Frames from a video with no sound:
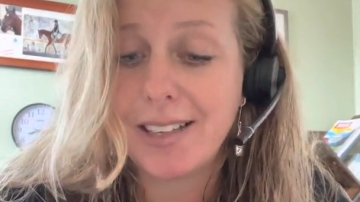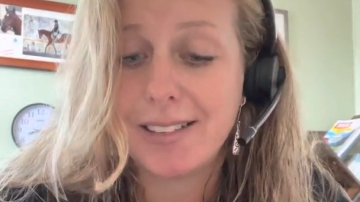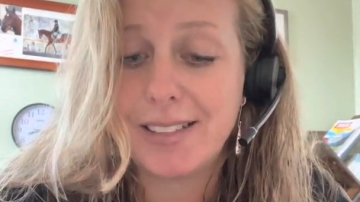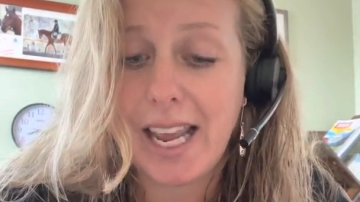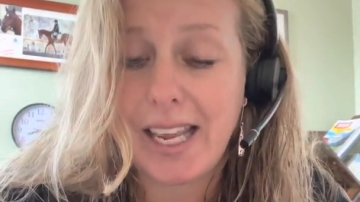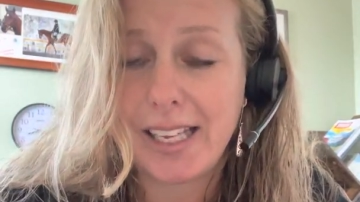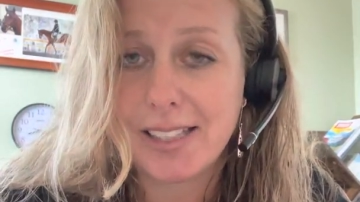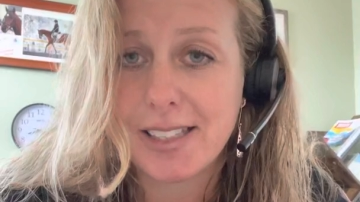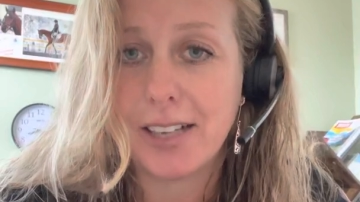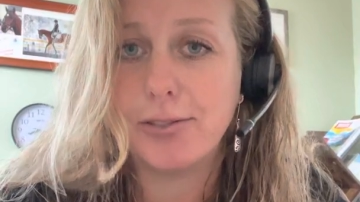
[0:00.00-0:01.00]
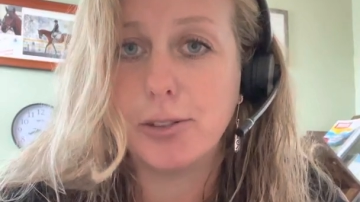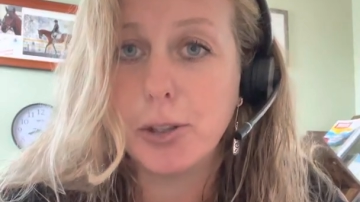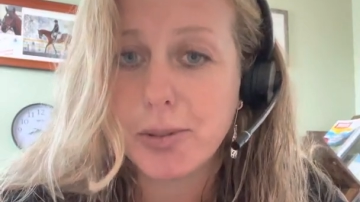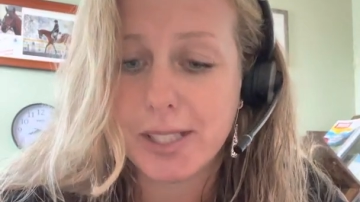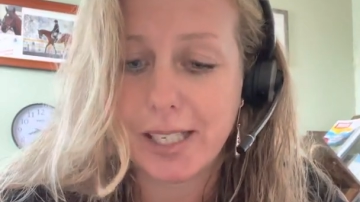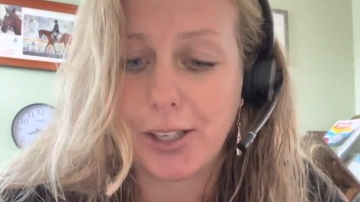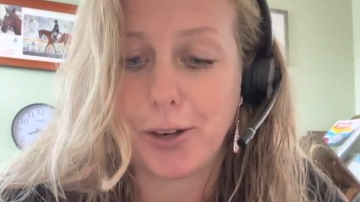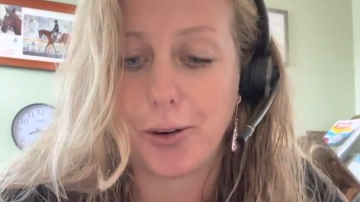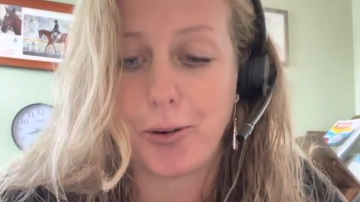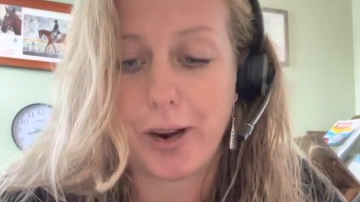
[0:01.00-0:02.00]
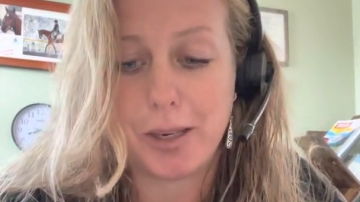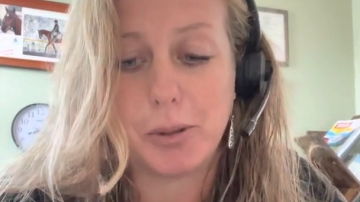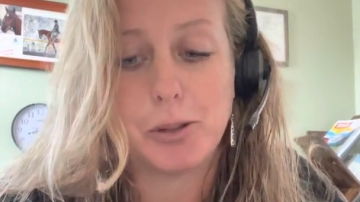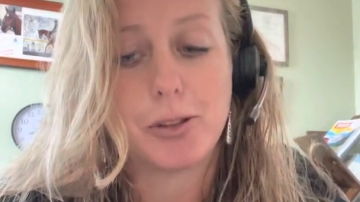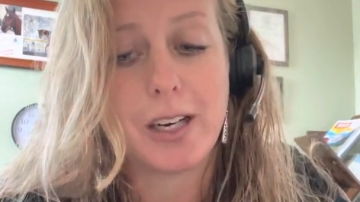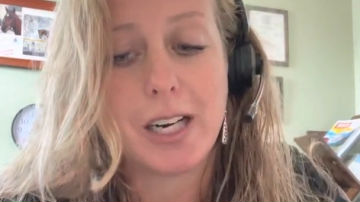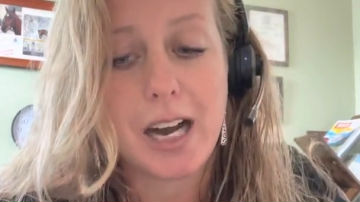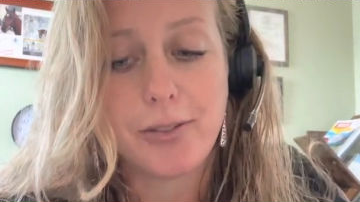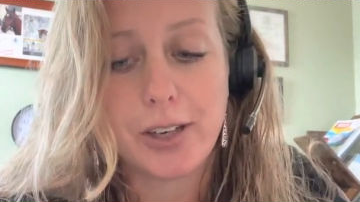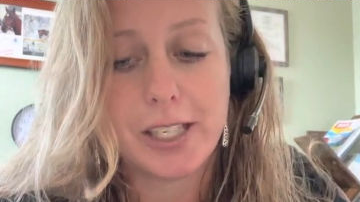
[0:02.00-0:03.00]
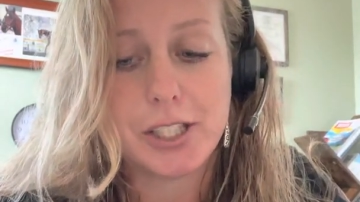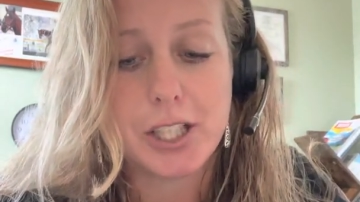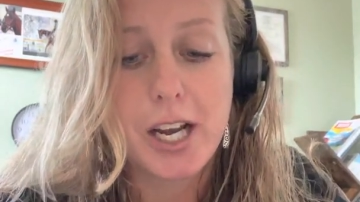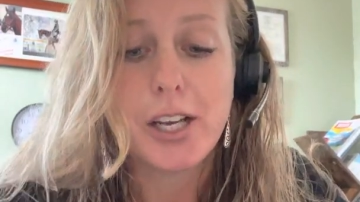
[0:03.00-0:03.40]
days of losing your credible drug coverage,